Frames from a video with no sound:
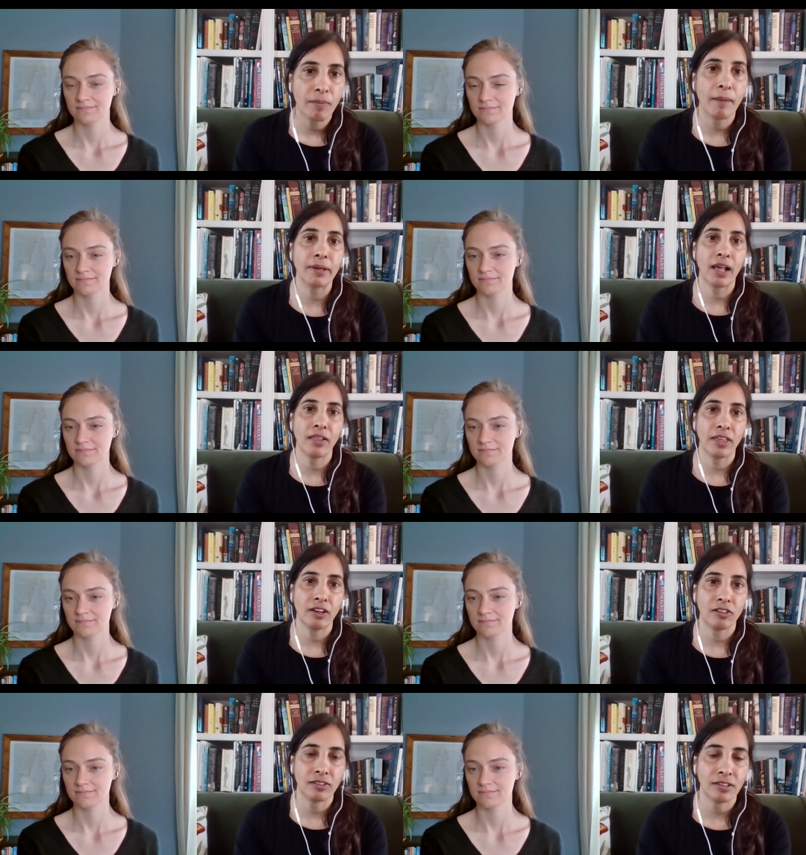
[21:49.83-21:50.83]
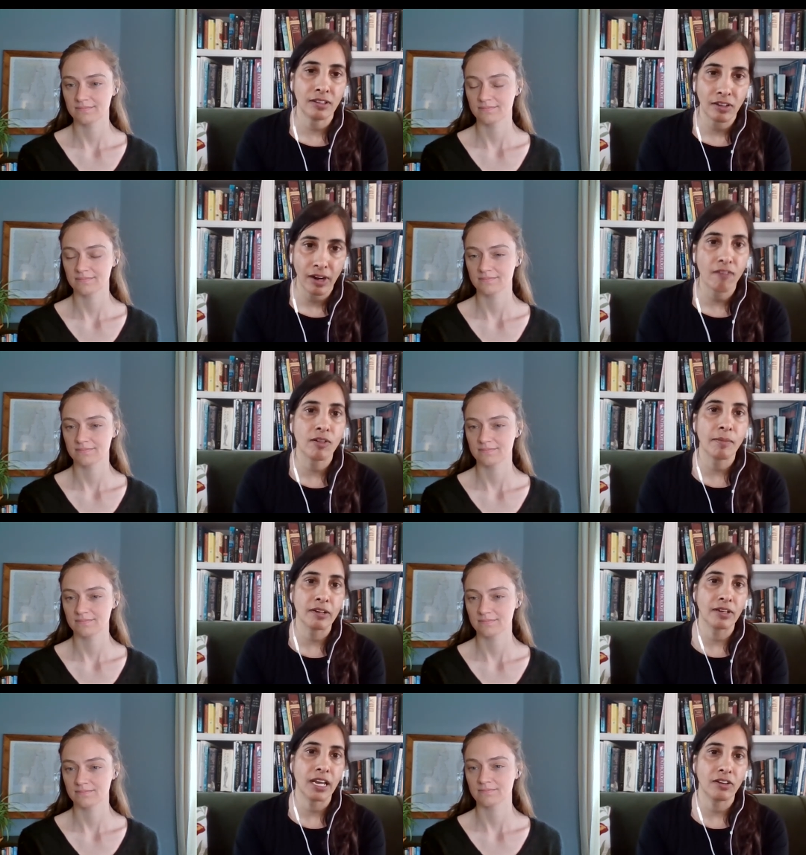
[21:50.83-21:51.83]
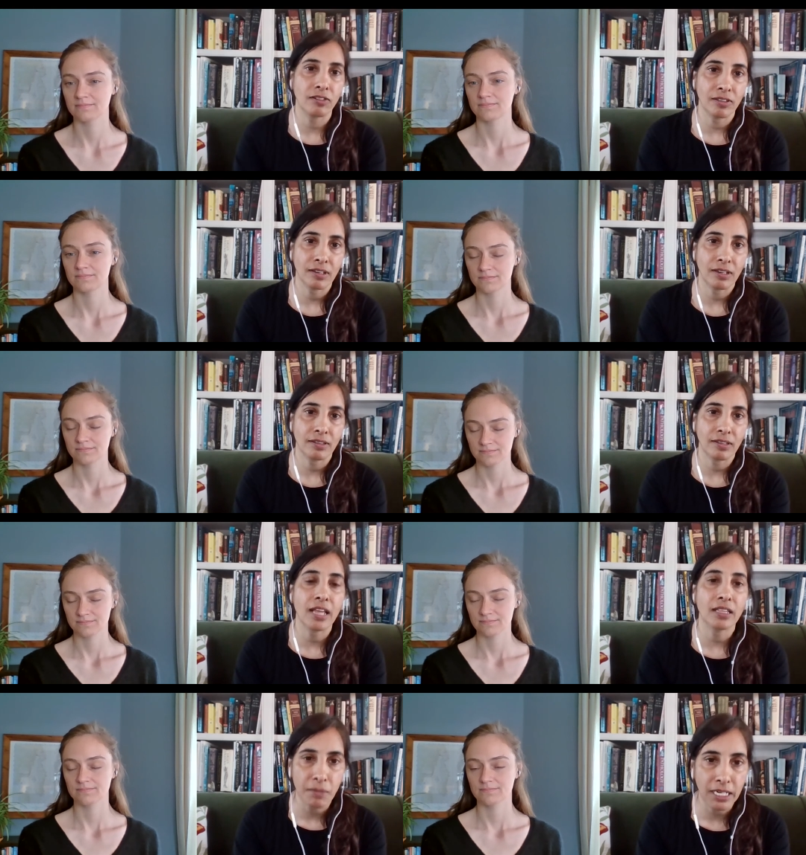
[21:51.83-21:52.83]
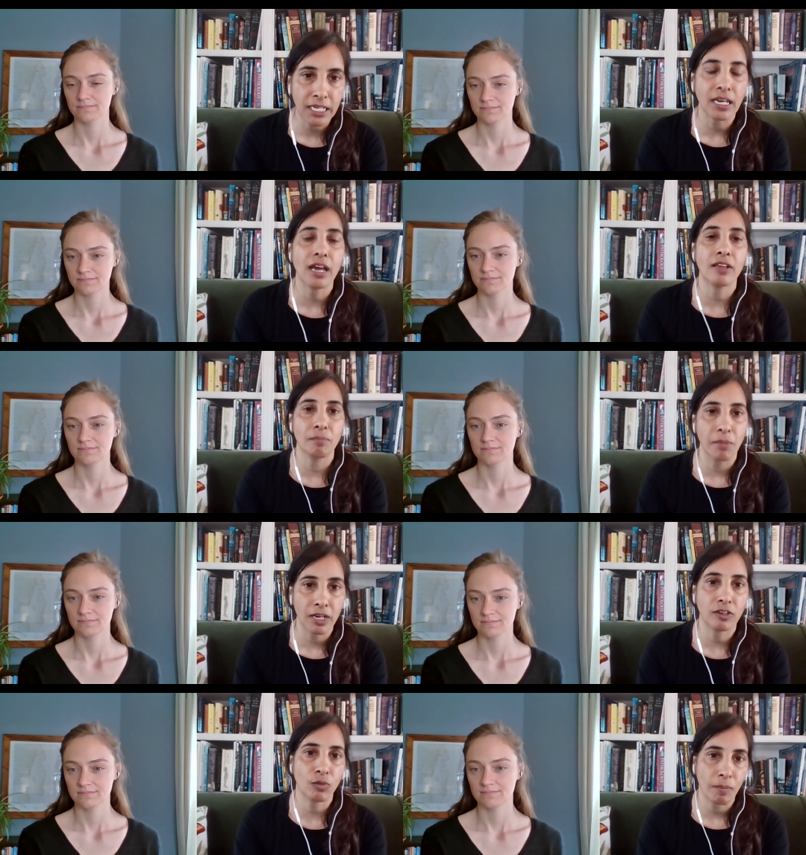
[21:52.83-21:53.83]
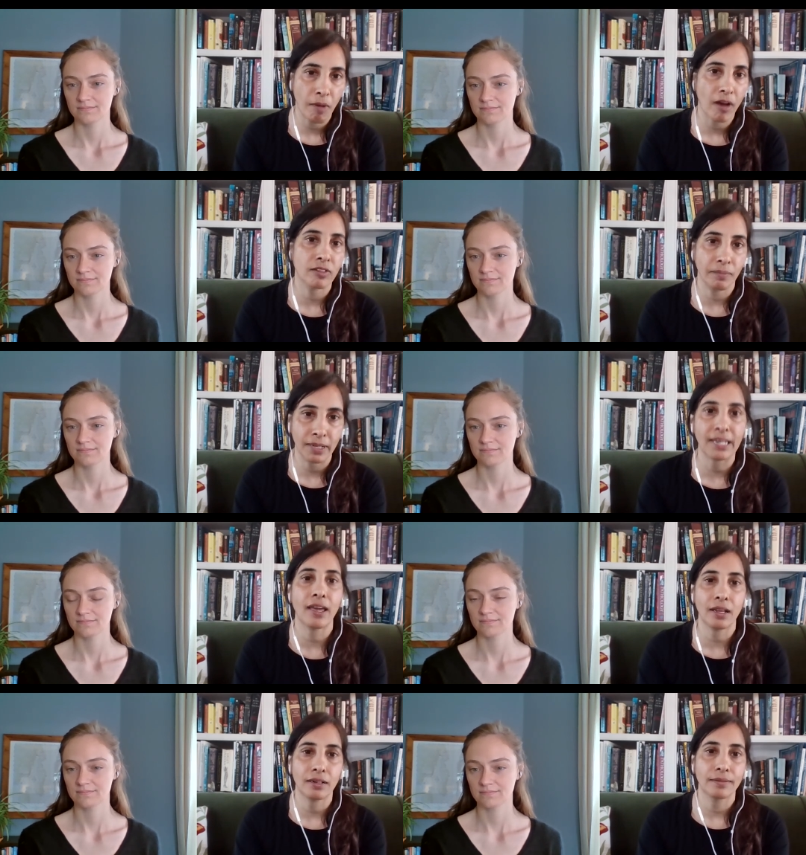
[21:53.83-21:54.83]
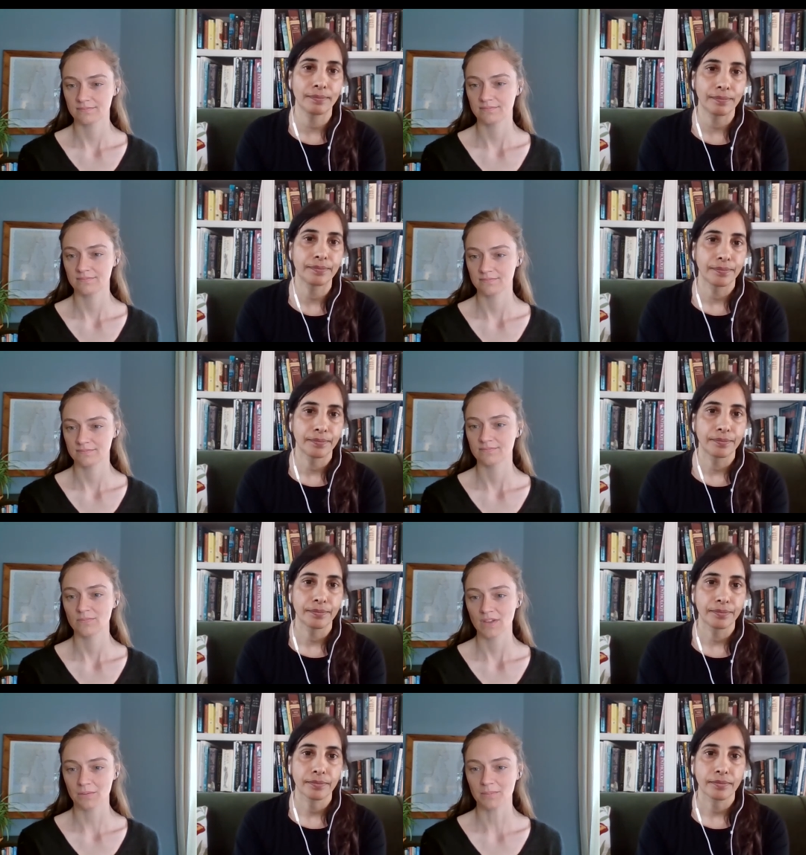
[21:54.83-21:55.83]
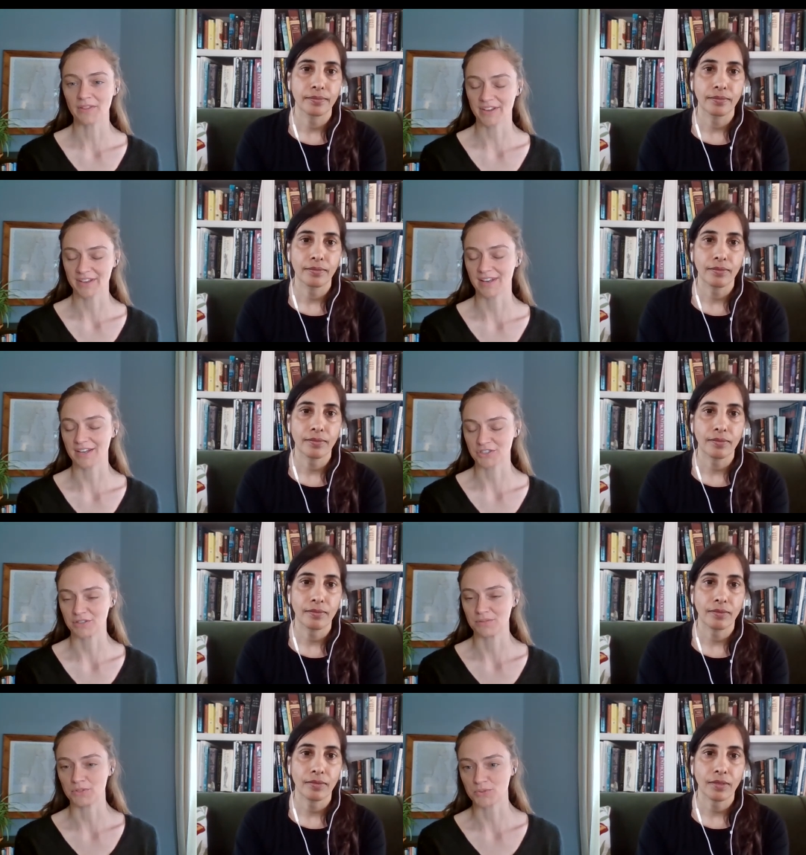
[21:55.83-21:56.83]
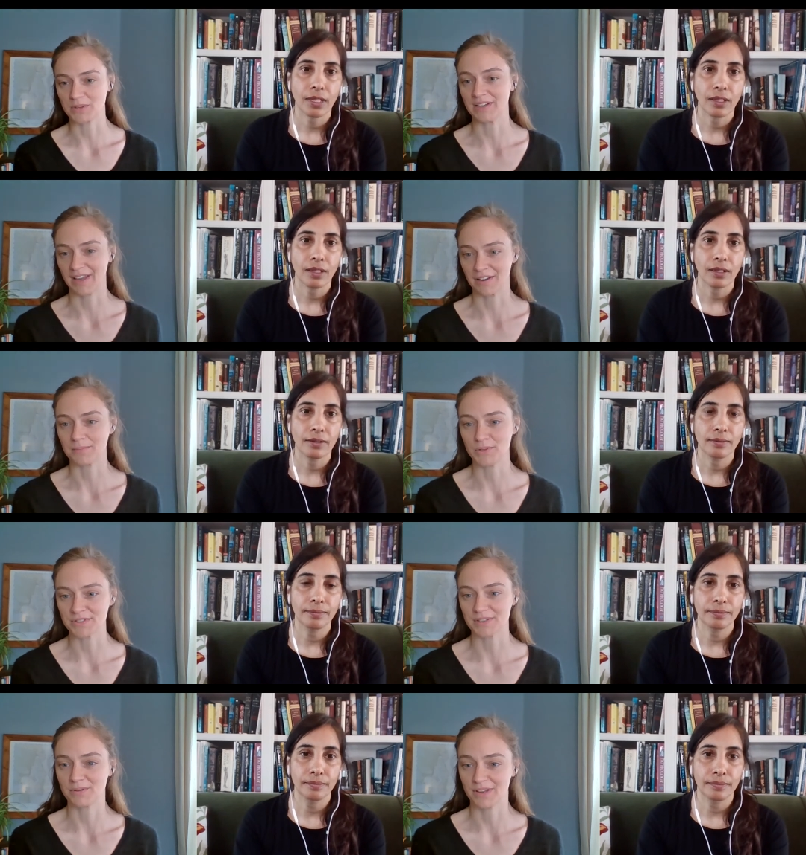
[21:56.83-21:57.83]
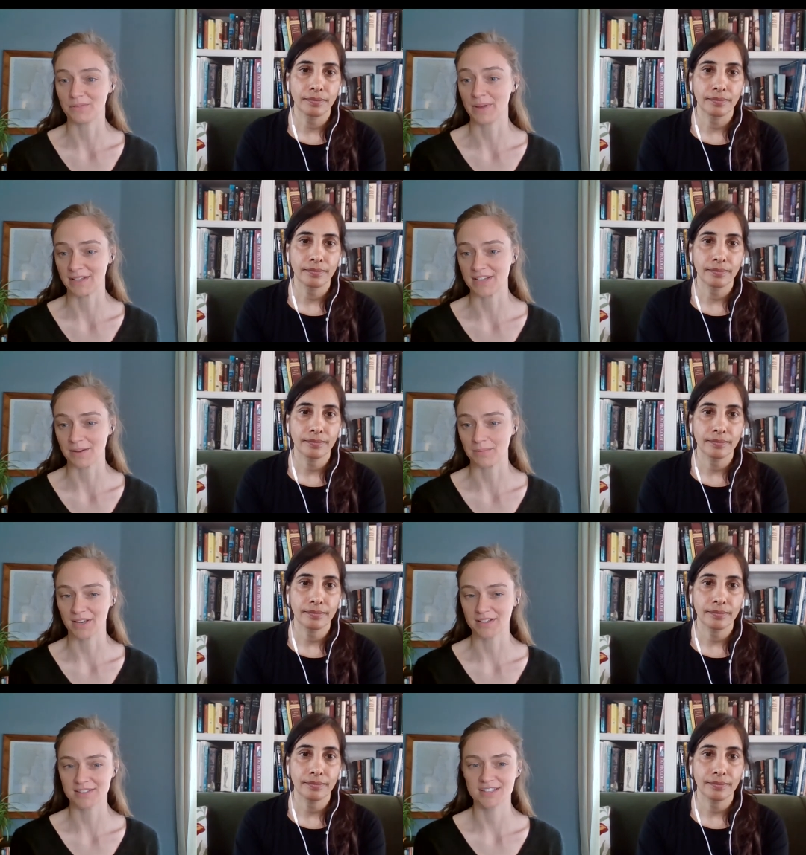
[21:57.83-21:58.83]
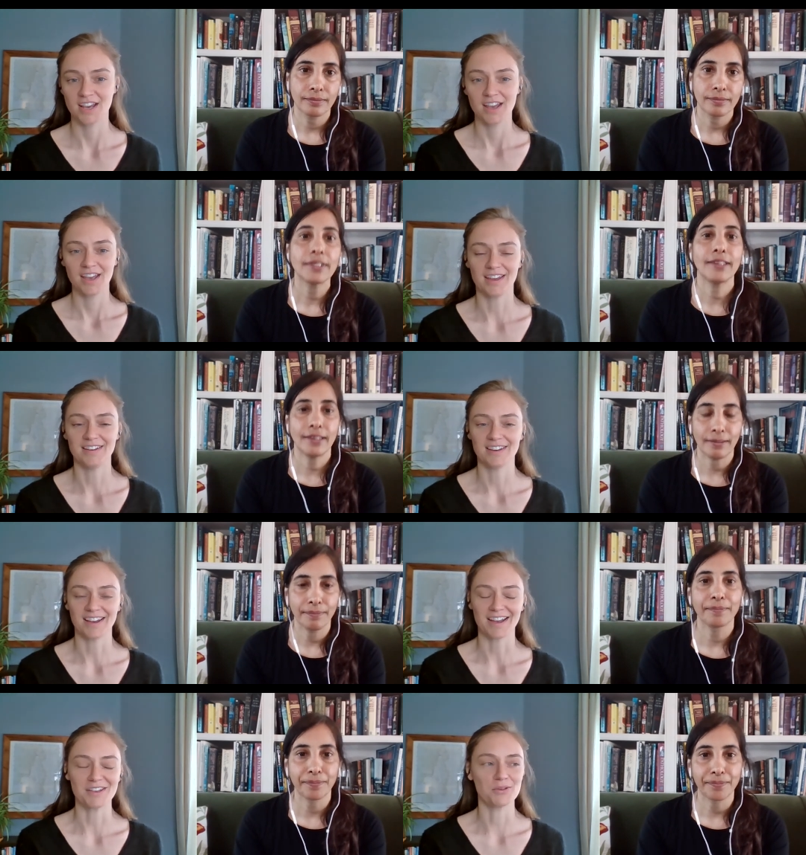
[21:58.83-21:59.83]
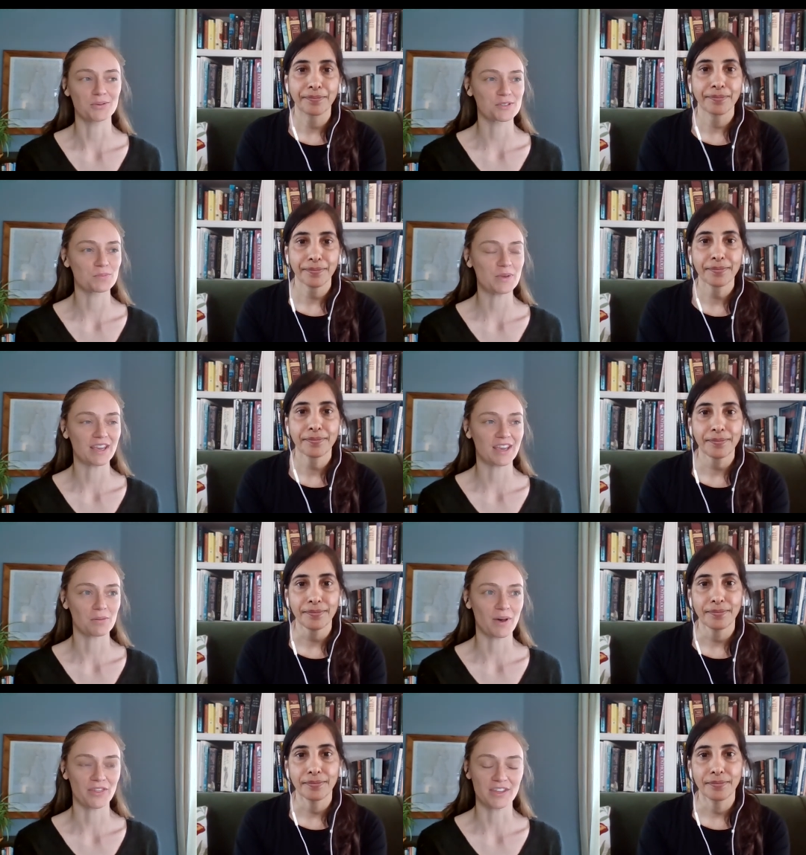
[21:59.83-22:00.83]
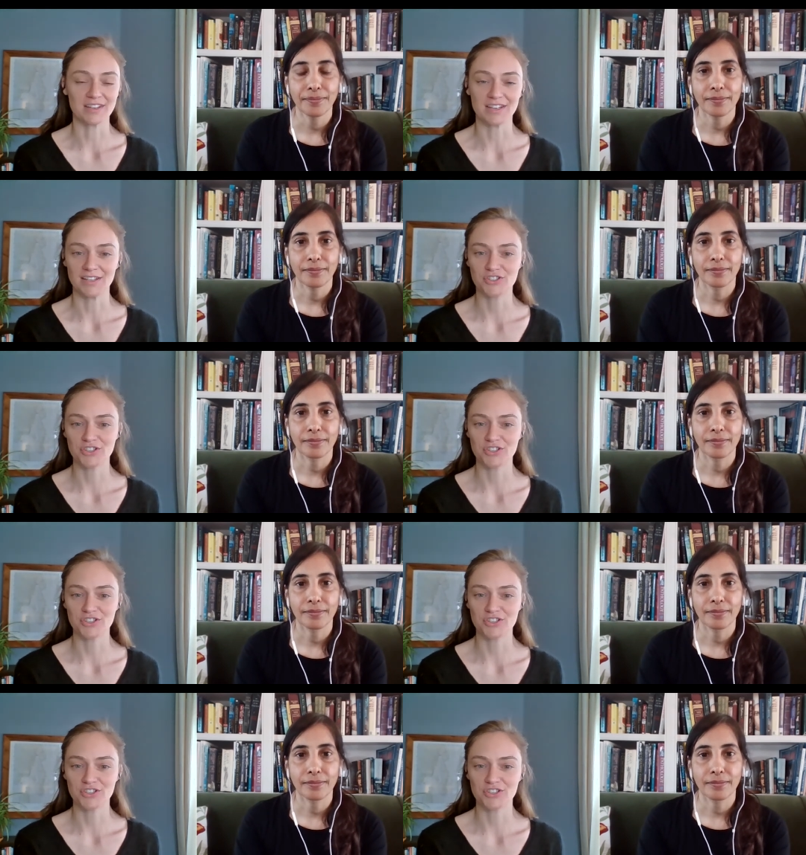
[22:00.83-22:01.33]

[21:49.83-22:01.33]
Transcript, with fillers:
Speaker 1: our public health agencies, our governmental agencies, and the media as much as we possibly can.
Speaker 2: About the connection between animals and, and pandemics. And uh, you were speaking about the need